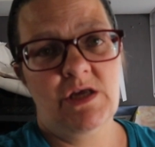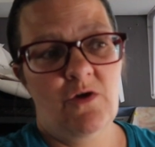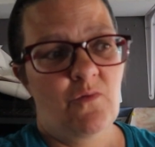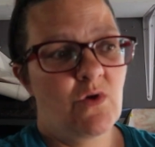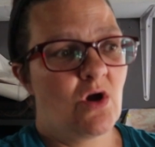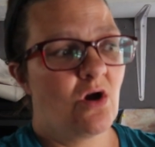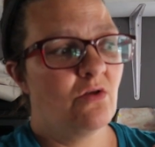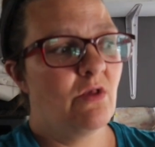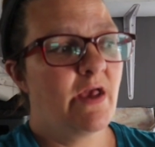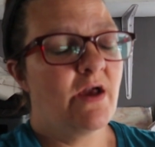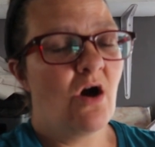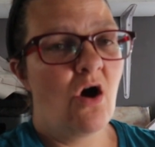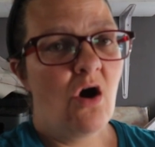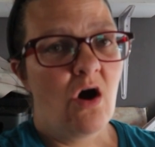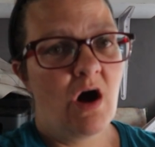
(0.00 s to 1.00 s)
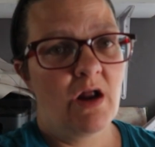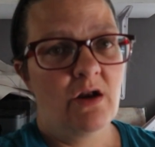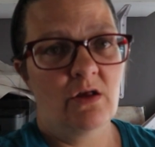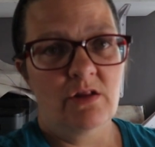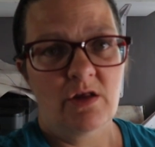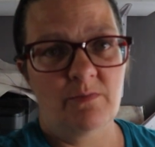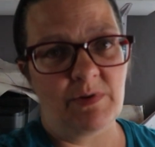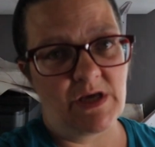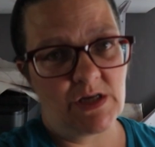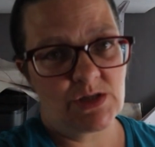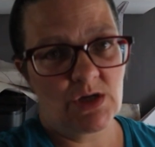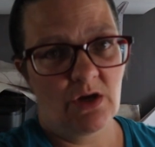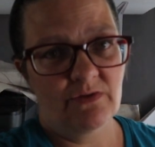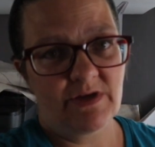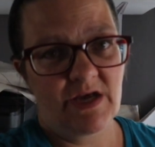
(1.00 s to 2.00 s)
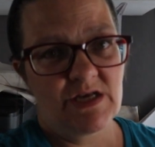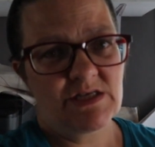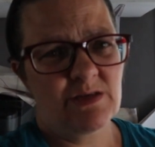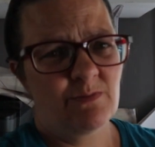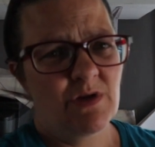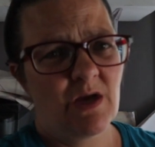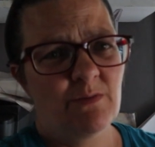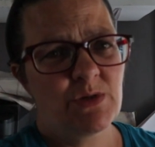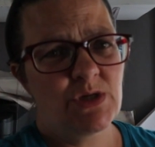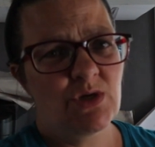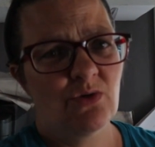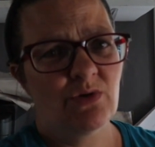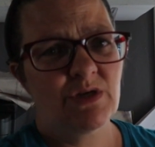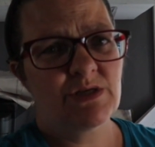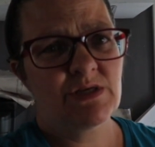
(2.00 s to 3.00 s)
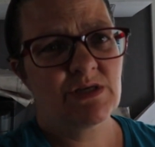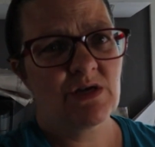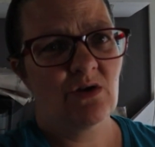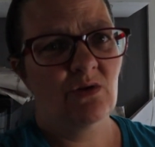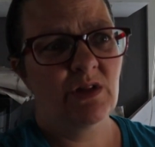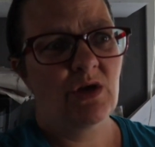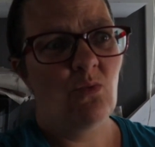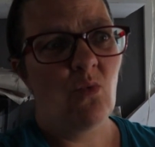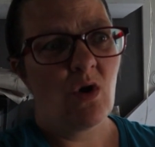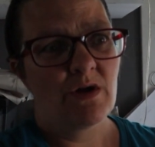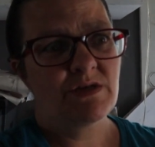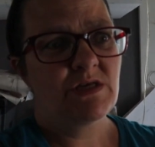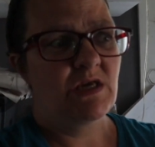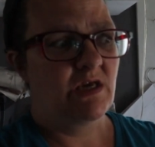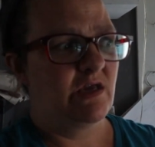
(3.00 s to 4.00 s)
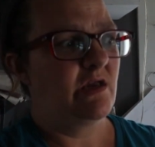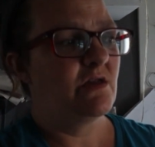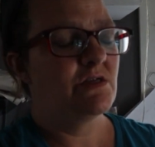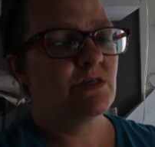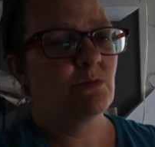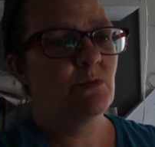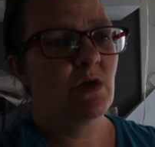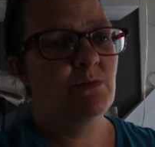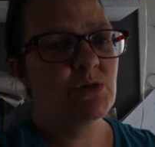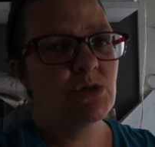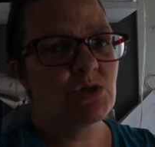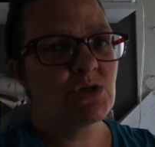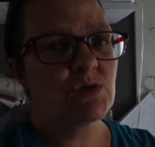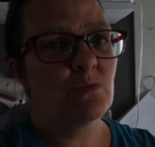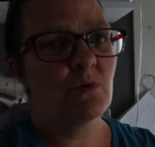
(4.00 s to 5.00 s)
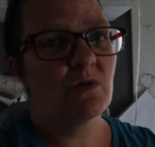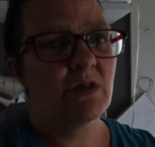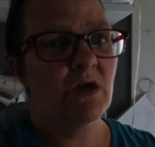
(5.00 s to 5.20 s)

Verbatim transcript: if you're like hot on the beach all day, sometimes you don't necessarily want to eat. Sometimes you just want